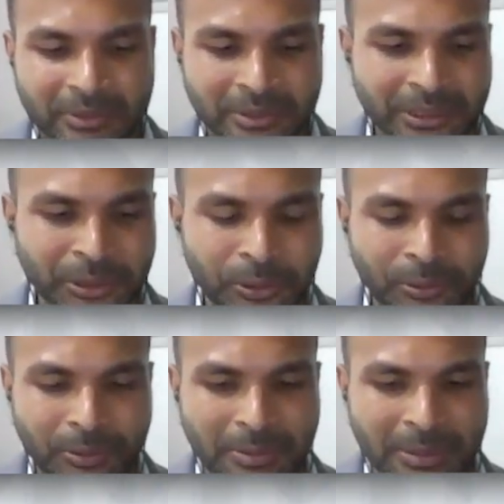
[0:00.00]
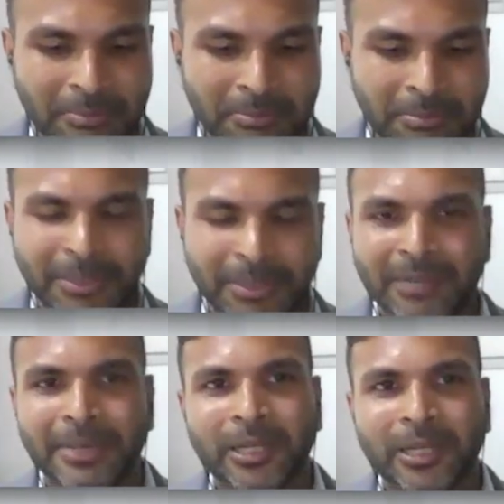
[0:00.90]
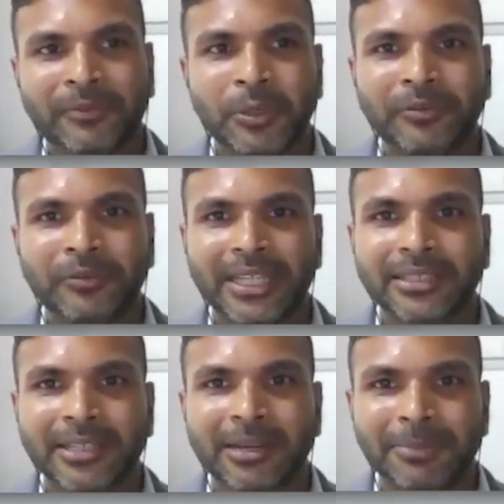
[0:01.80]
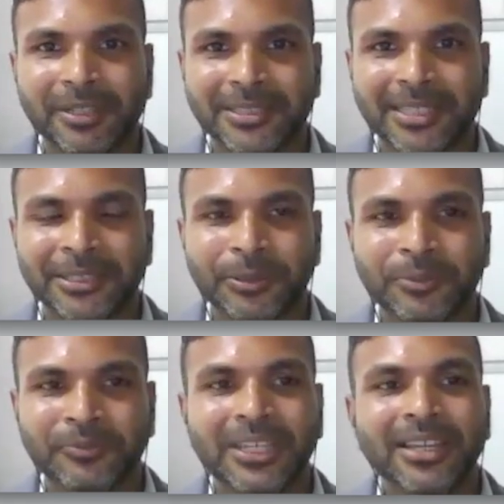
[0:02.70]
Just to maybe unpack a few of the examples that you've